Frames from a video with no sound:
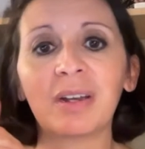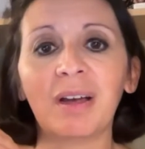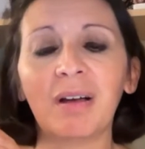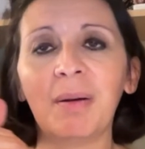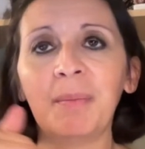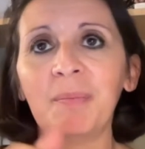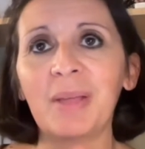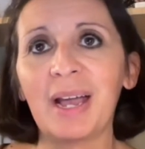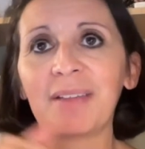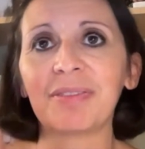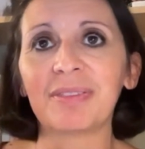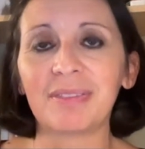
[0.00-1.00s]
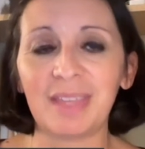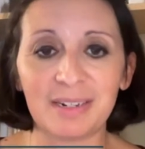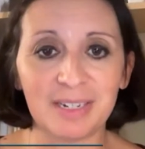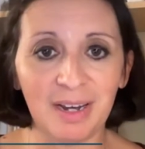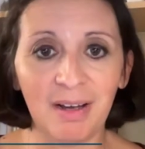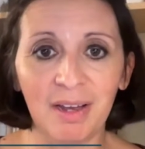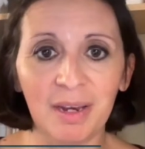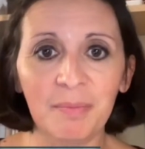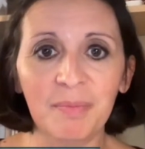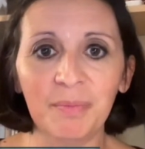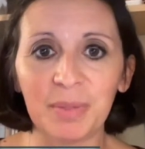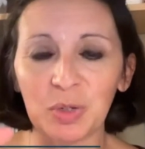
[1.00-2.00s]
at that
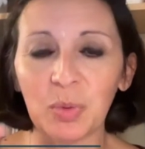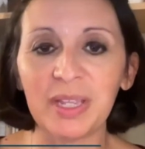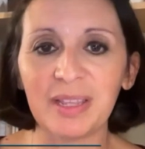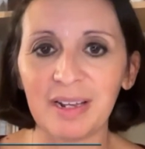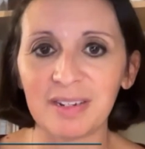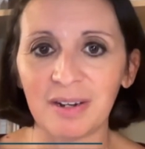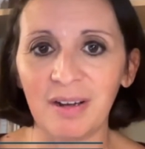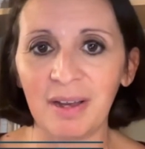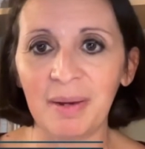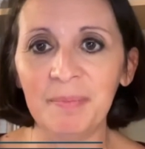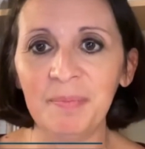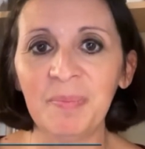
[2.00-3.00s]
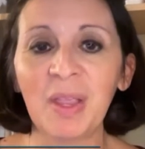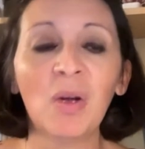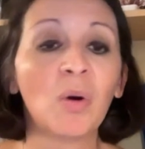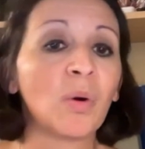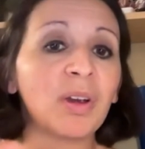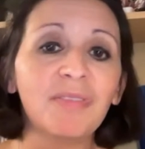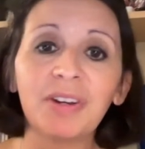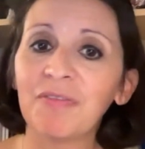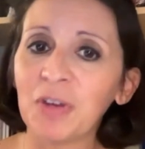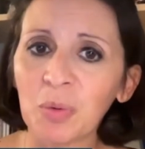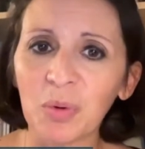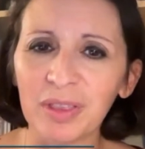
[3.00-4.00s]
time, between that time, or even
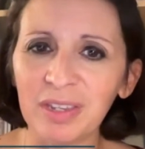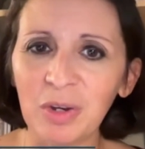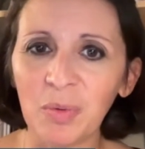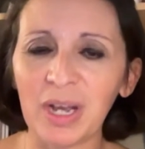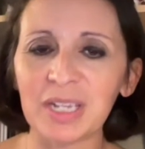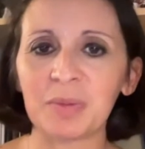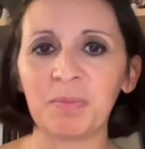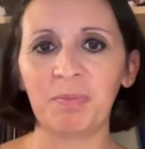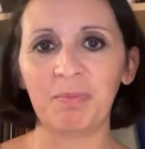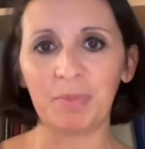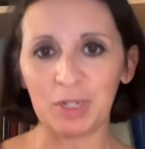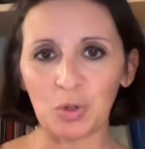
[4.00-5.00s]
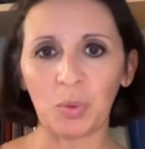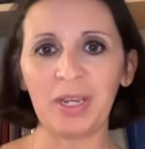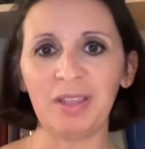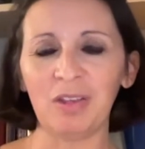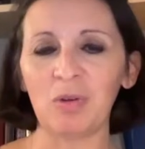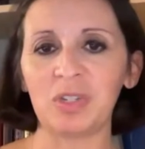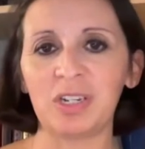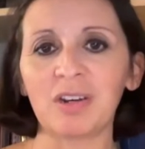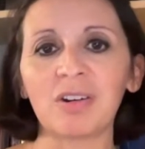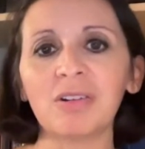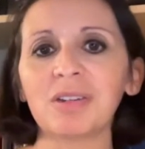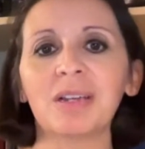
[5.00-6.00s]
if you were in the US between those
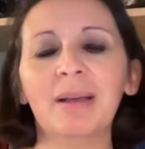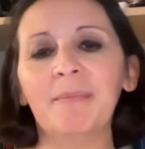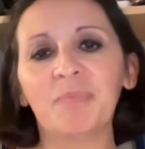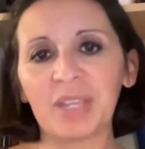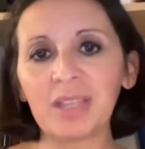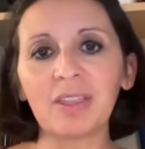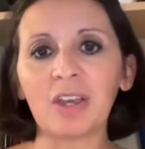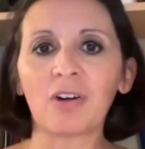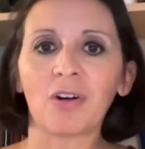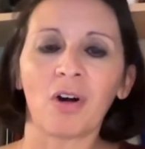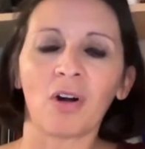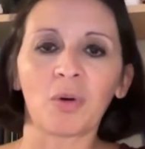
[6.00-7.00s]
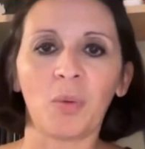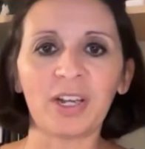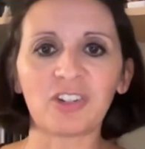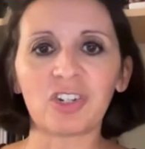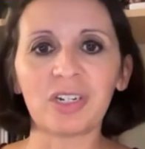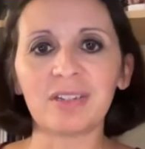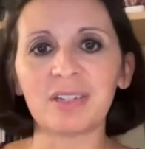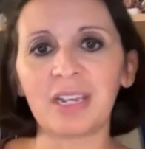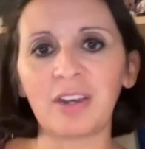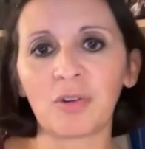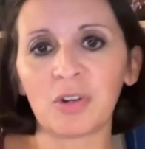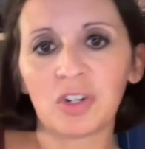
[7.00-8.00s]
years, then there are questions that
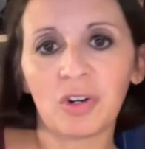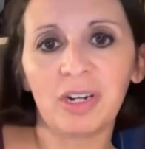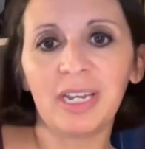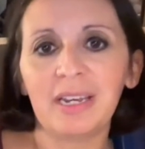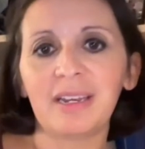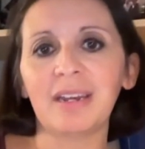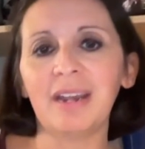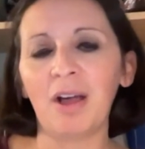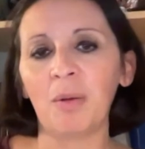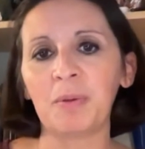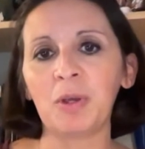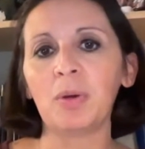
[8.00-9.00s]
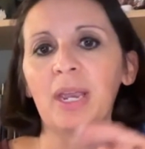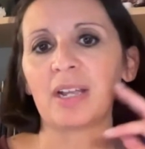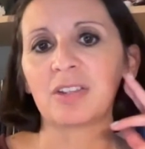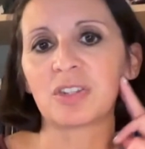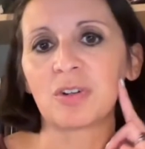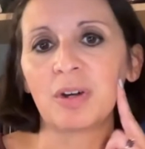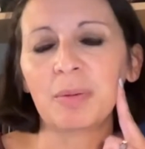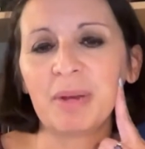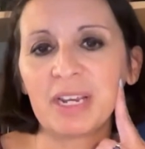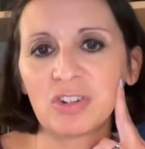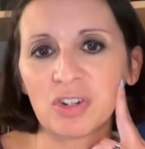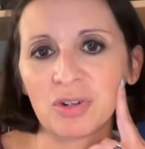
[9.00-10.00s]
your attorney can help you answer and
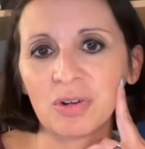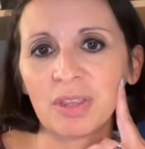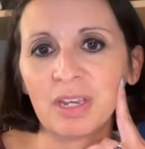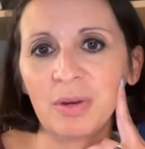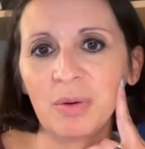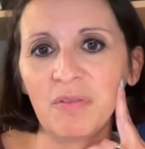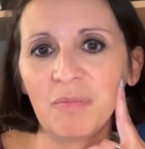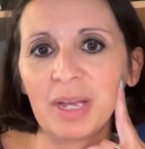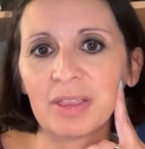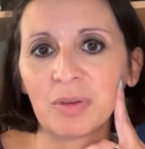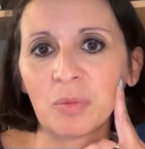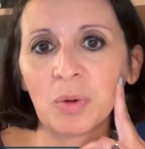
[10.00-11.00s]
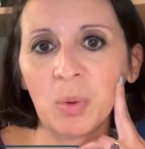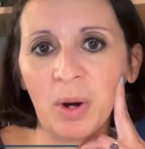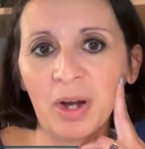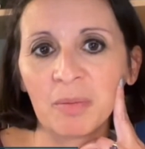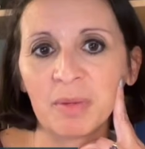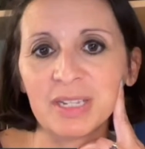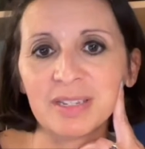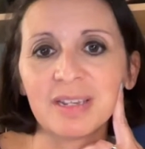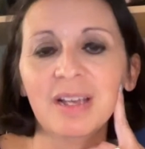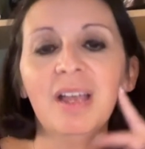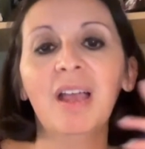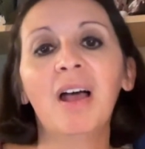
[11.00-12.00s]
make sure that you have met the requirements
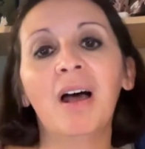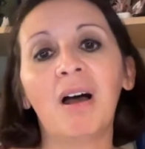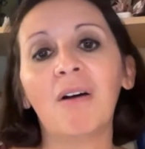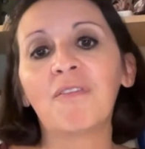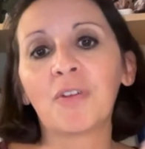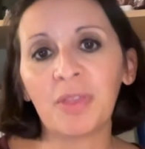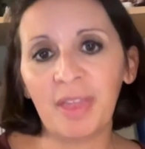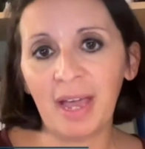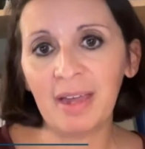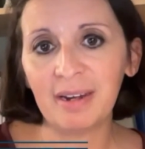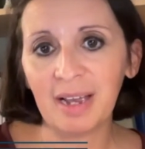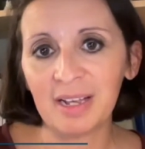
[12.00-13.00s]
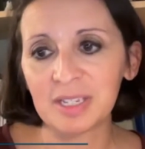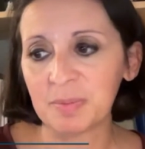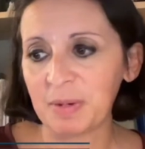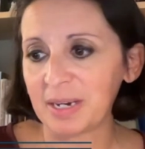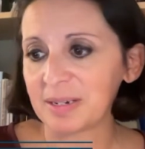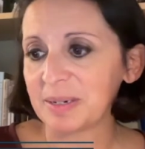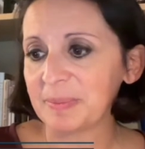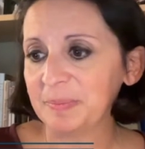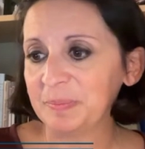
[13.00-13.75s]
for that aspect.